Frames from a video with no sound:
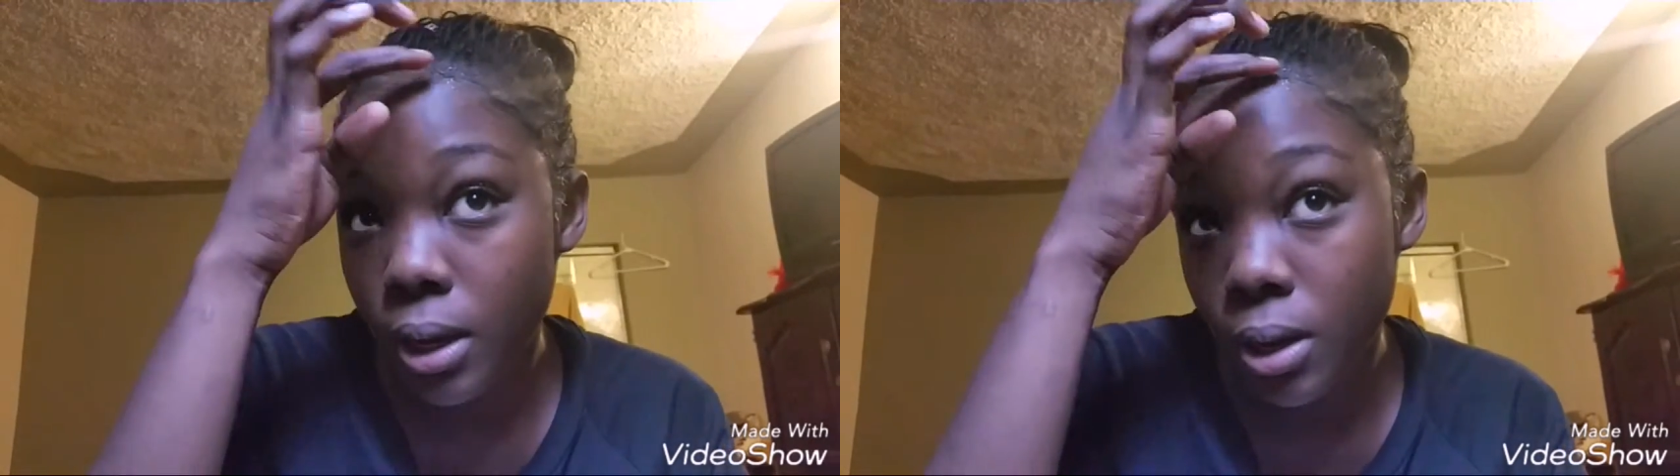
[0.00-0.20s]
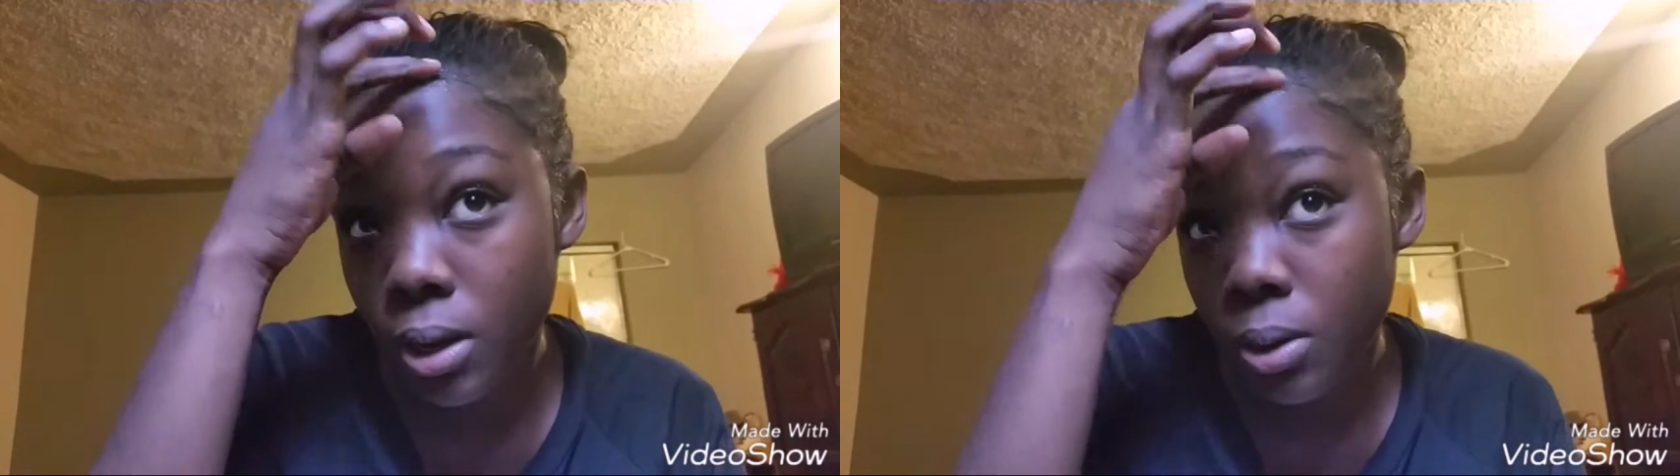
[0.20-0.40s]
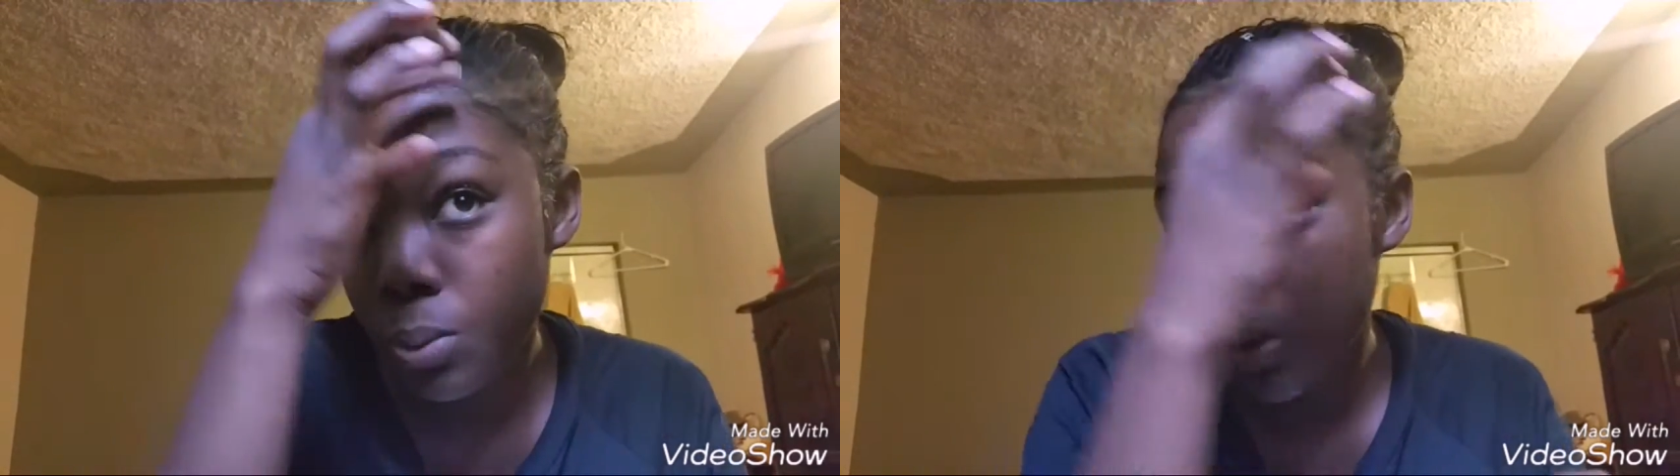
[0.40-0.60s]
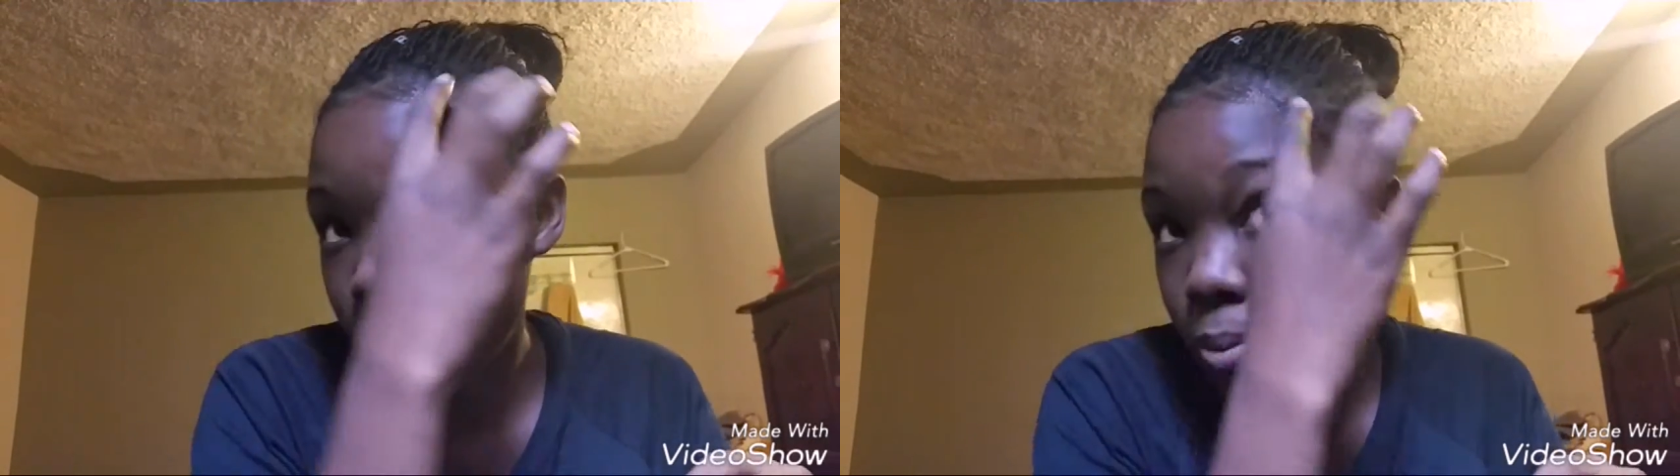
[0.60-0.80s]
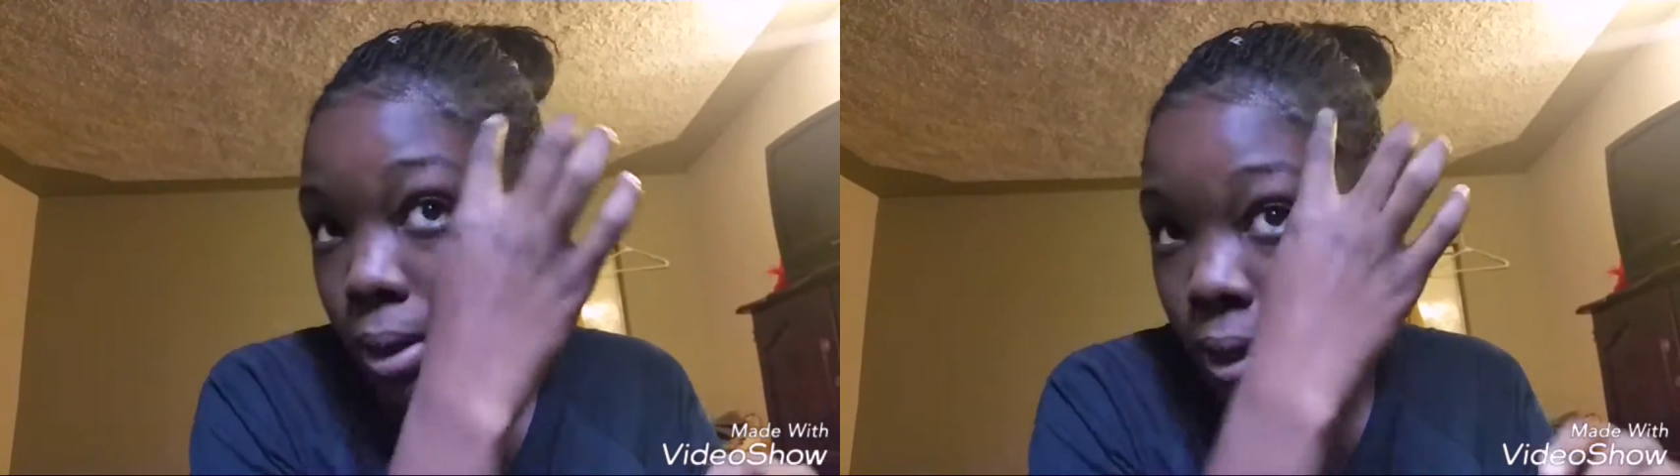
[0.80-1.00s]
in
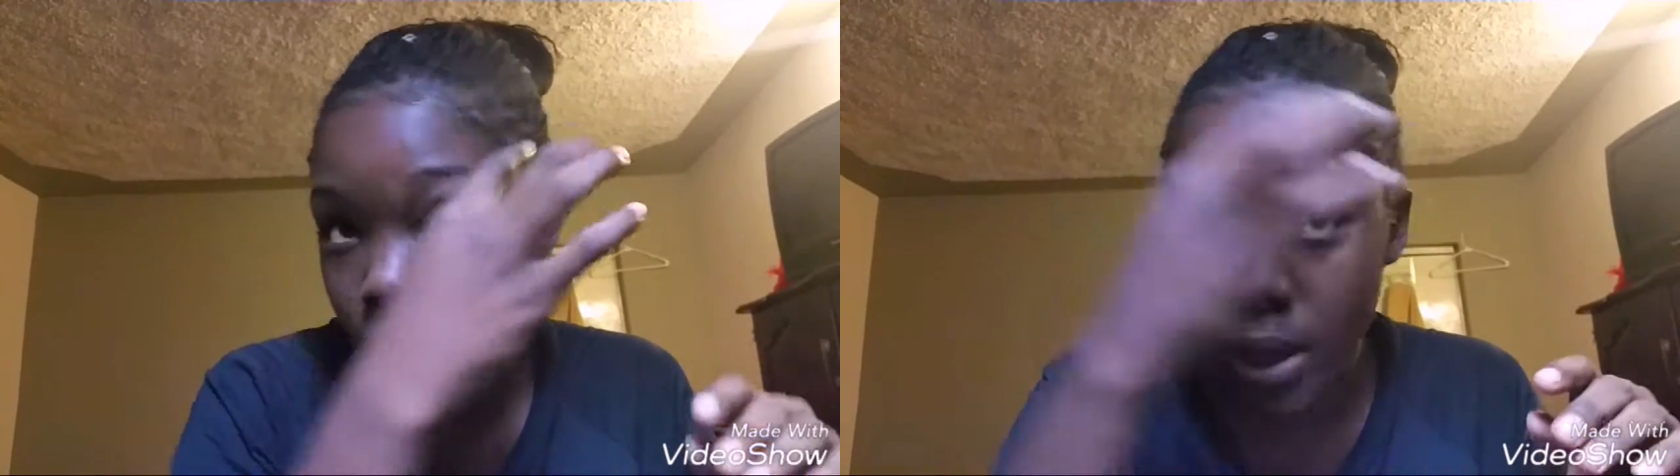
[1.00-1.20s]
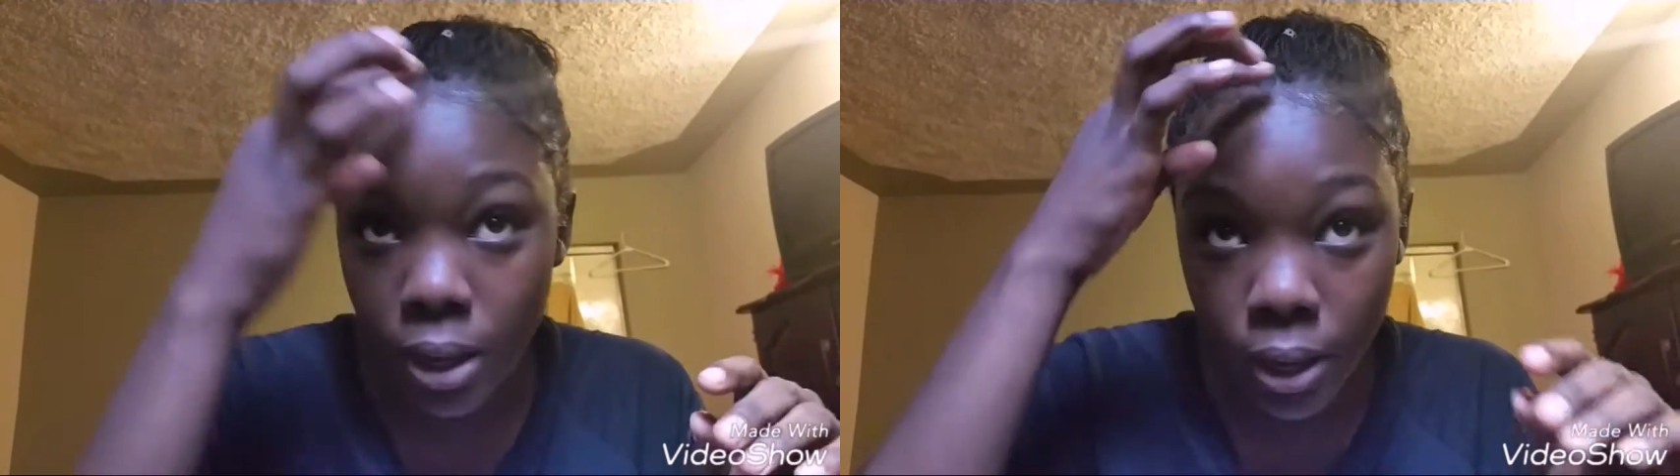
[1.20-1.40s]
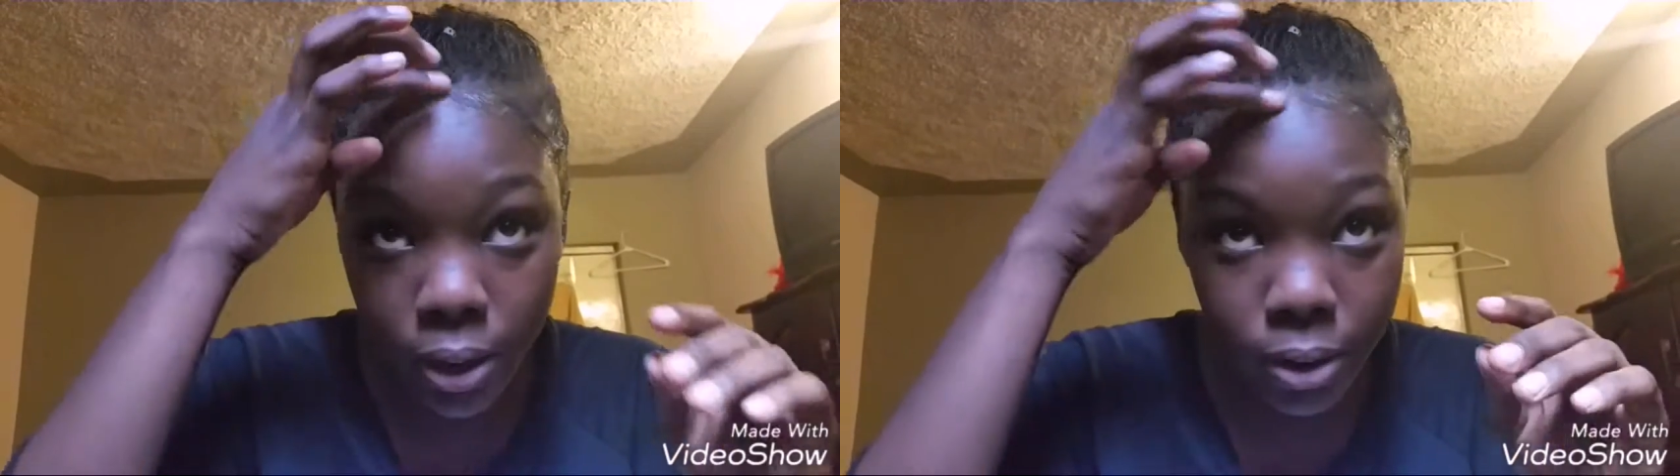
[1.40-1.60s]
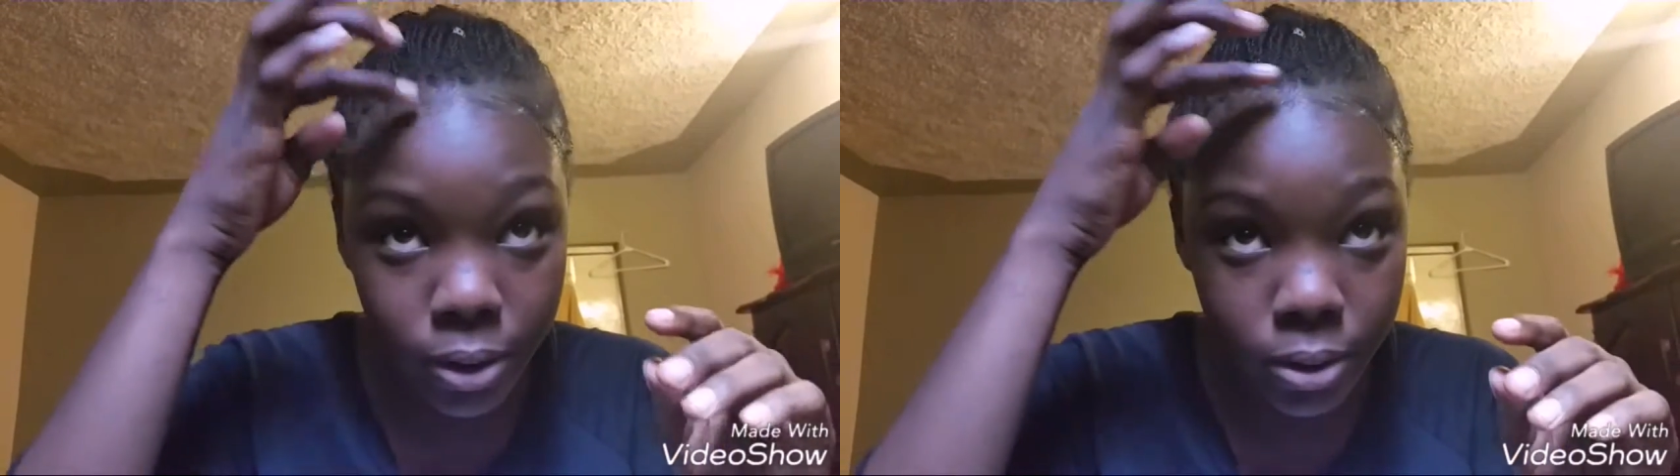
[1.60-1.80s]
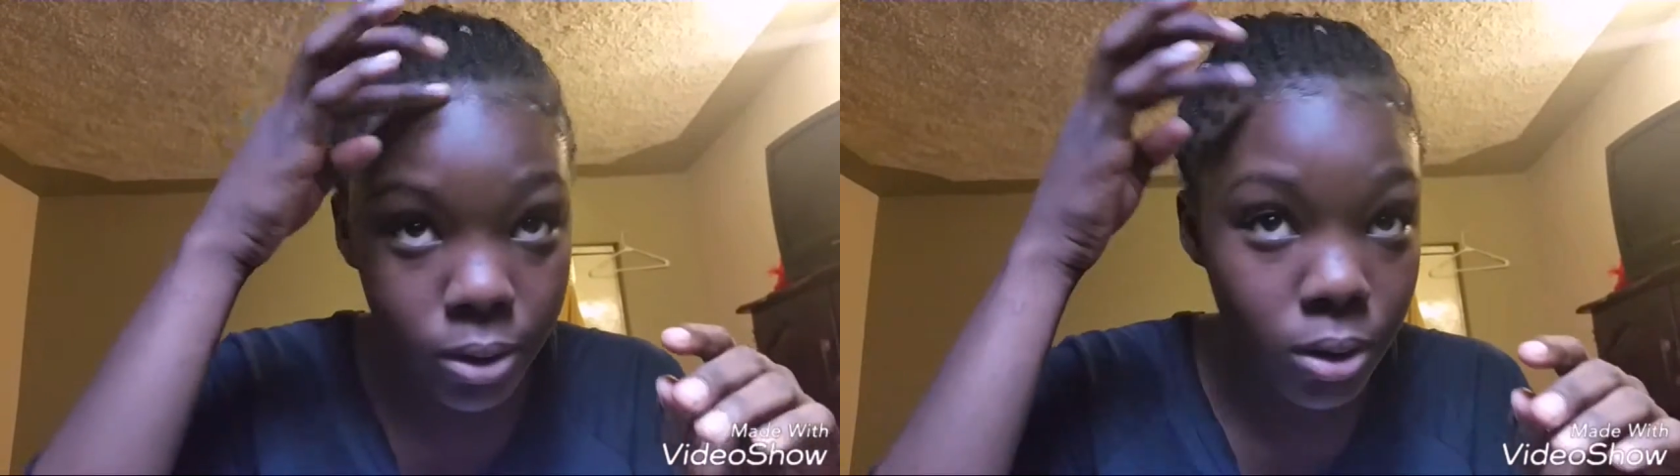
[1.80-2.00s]
with my
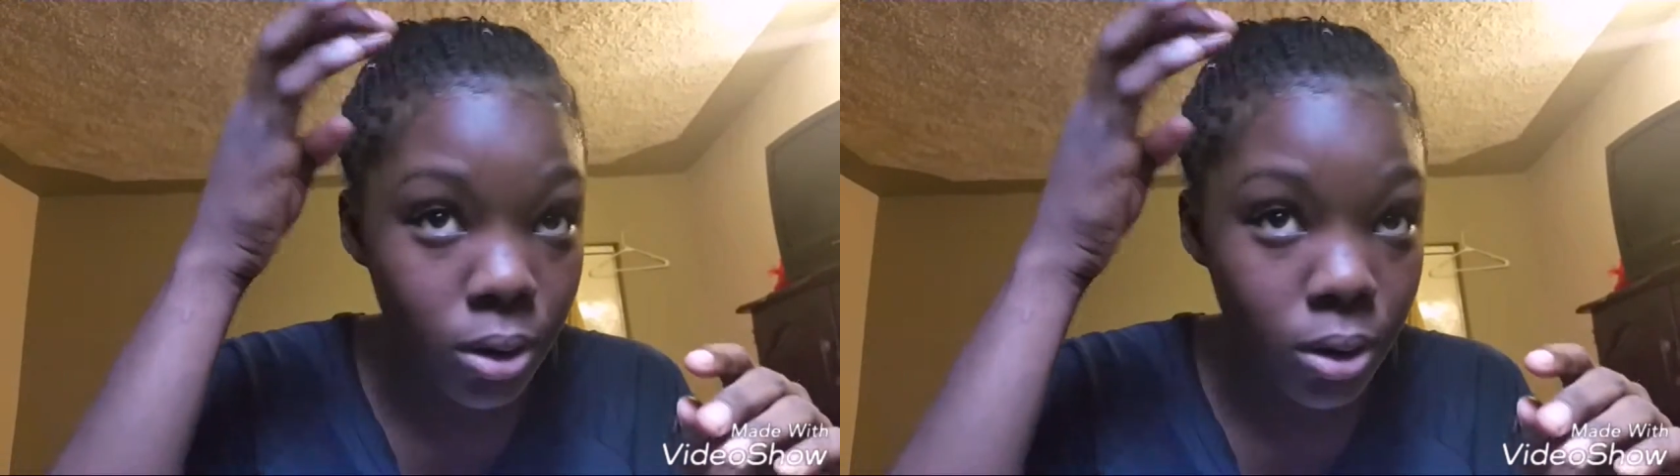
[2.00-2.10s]
hair